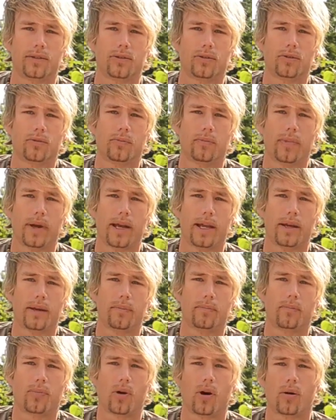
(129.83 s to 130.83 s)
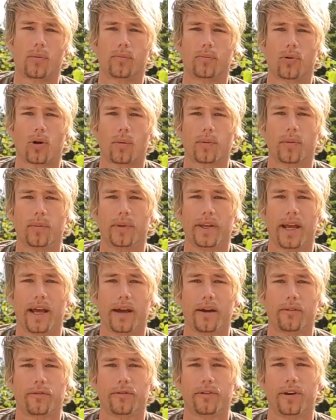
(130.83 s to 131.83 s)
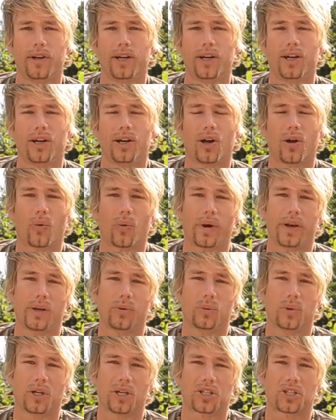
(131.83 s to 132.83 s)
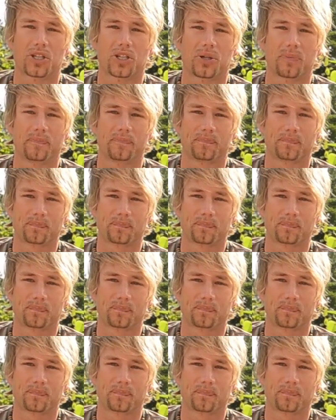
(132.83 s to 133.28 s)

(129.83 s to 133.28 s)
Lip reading: You may probably have already watched.